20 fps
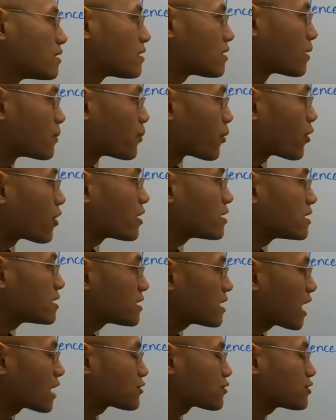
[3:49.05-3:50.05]
the boron is
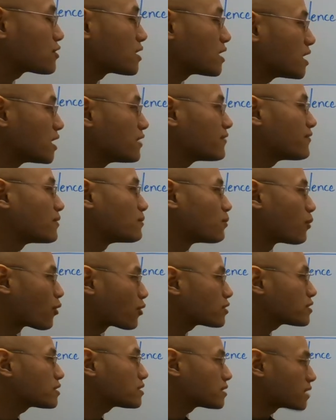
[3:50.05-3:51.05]
actually even
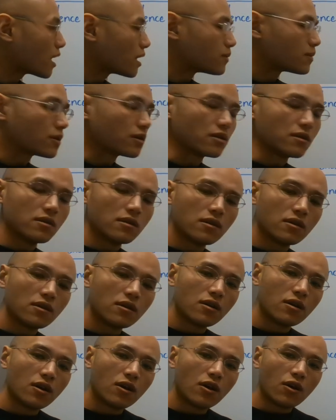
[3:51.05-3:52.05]
more stable
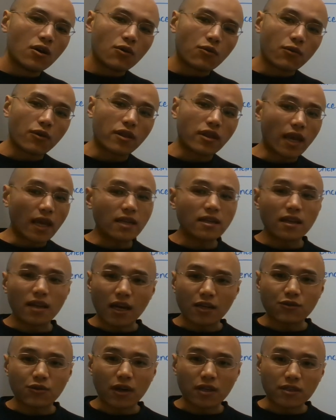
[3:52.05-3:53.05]
with eight
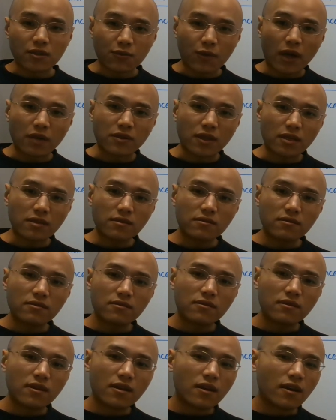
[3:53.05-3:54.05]
electrons around it,
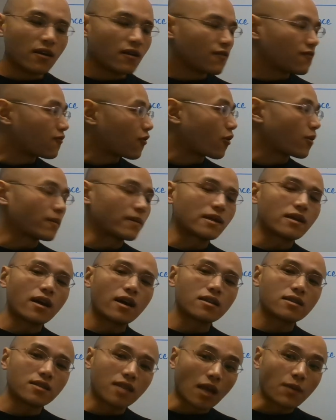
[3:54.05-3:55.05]
forming
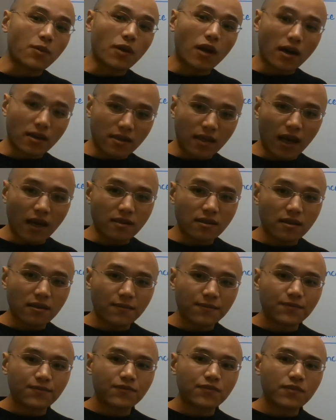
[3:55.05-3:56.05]
a stable octet.
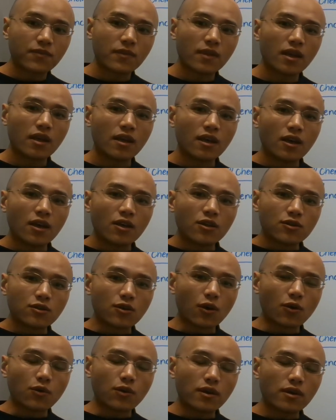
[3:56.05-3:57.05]

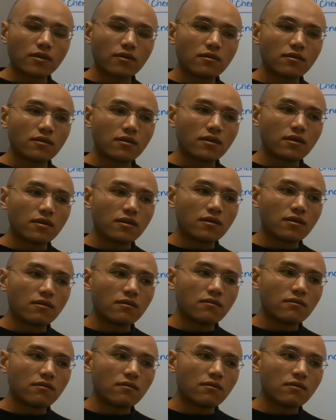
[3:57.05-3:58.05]
So
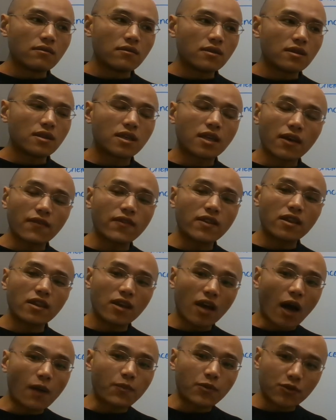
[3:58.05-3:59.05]
given the
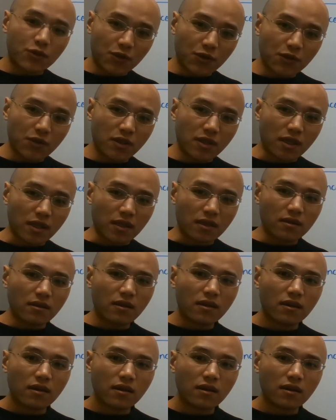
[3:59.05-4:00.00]
opportunity,